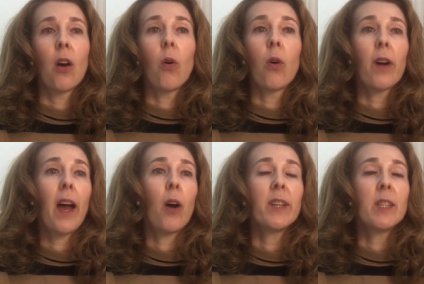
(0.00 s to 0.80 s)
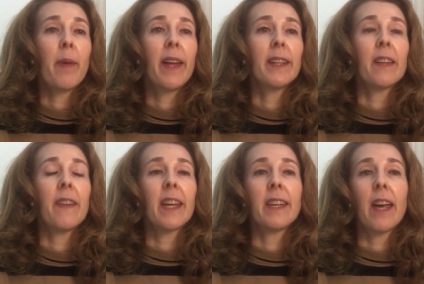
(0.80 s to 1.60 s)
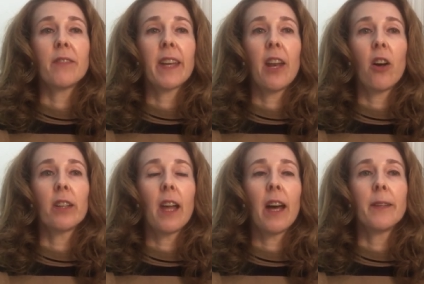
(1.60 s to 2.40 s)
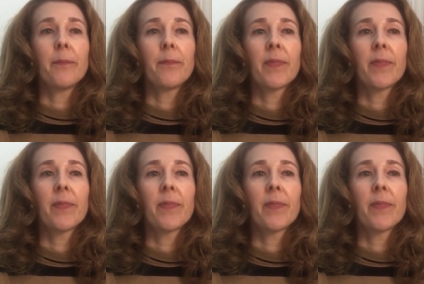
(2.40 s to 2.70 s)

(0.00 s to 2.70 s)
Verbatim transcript: or how independently they can navigate online.